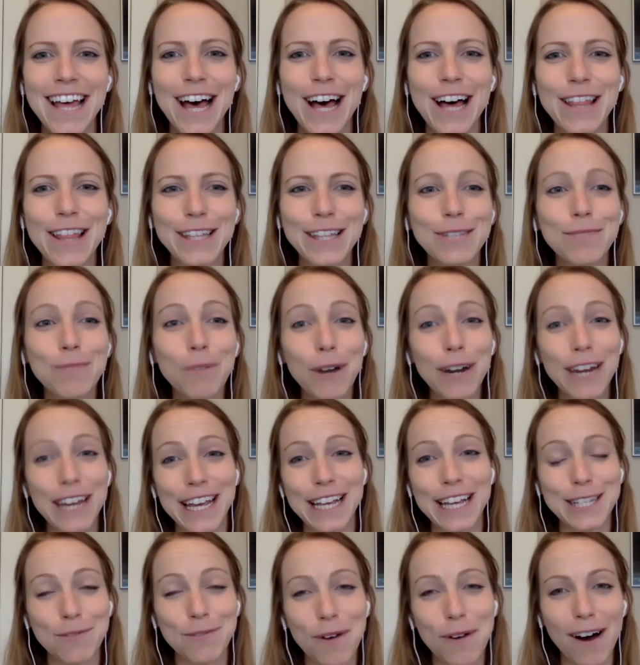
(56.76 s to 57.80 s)
this morning
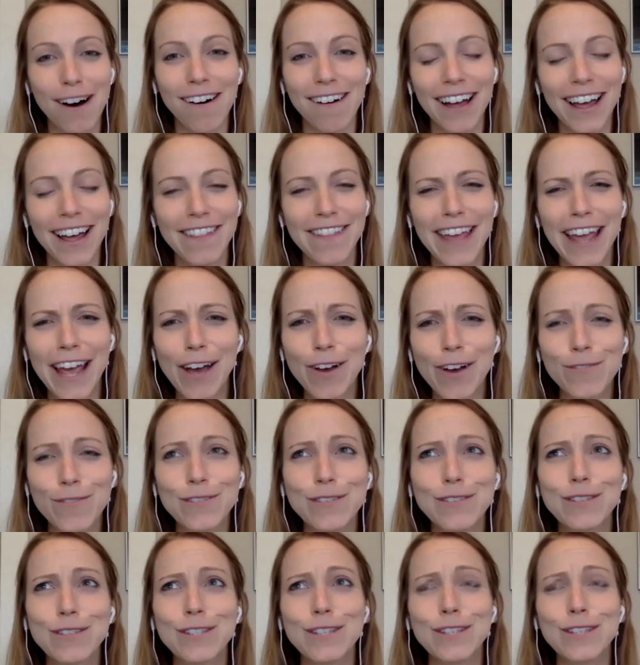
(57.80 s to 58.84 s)
as well, and they have
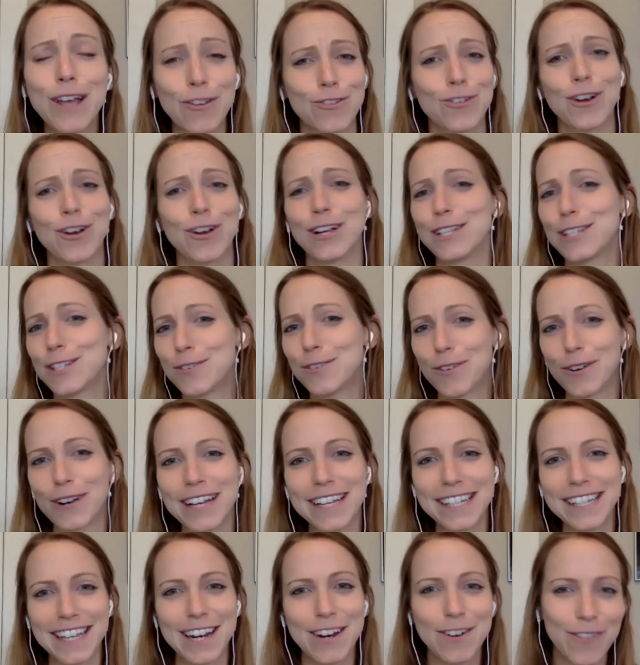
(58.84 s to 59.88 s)
such great stories
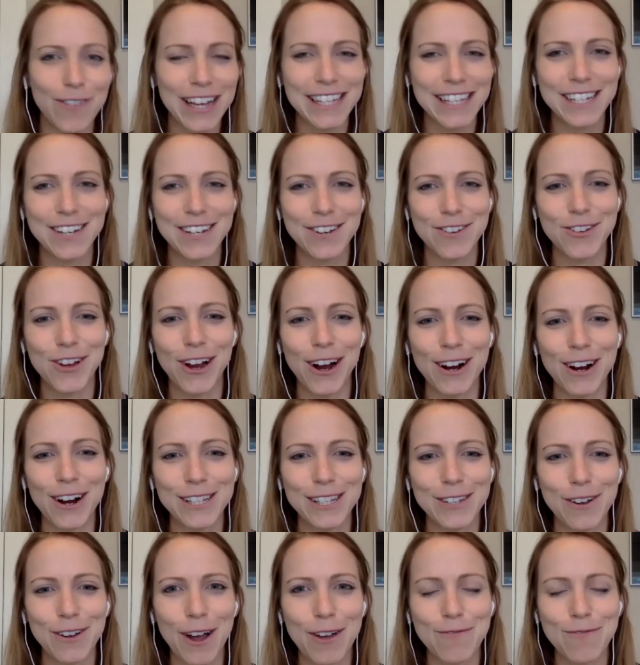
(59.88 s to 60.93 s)
and advice to share.
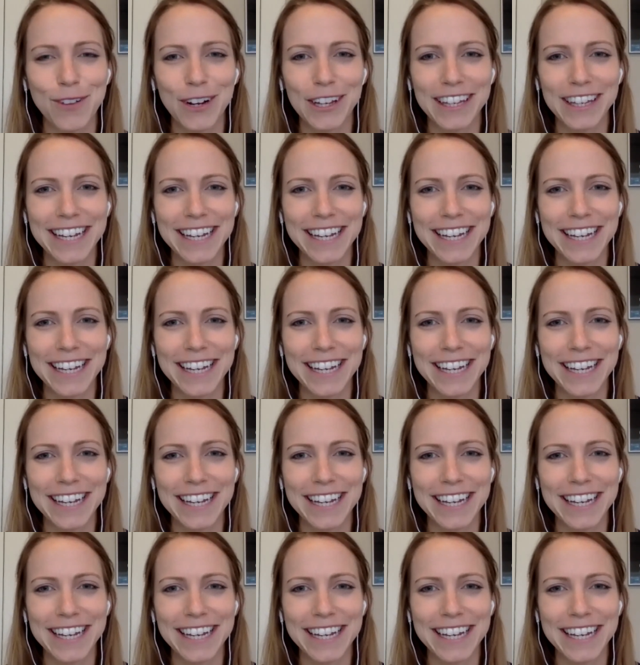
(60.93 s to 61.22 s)
So I'm really